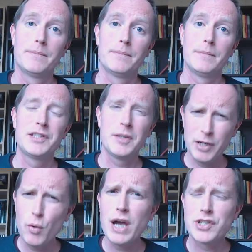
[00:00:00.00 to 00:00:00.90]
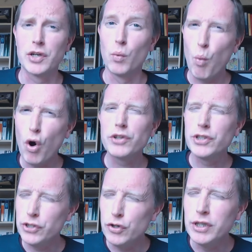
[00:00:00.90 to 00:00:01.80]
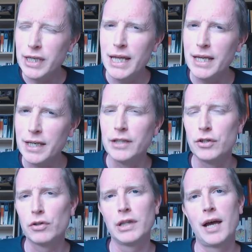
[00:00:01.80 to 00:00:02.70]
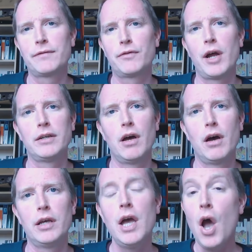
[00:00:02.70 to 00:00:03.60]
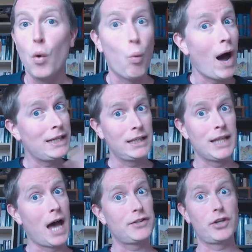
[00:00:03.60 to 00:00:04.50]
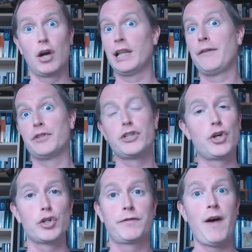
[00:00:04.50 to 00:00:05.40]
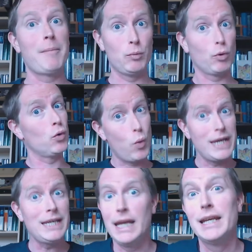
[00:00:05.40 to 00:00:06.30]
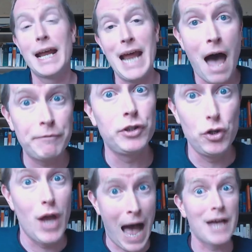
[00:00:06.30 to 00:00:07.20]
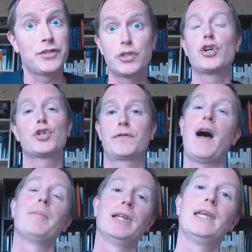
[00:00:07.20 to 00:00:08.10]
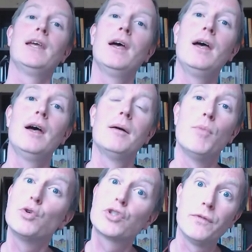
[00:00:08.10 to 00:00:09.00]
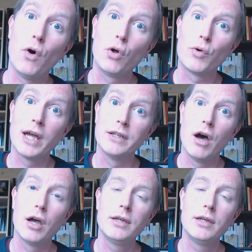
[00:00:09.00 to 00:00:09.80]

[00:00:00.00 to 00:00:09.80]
It's a big question. What do you need in your life right now? Widening that to our life as a church family, what do we need at Avenue as a church family most of all right now?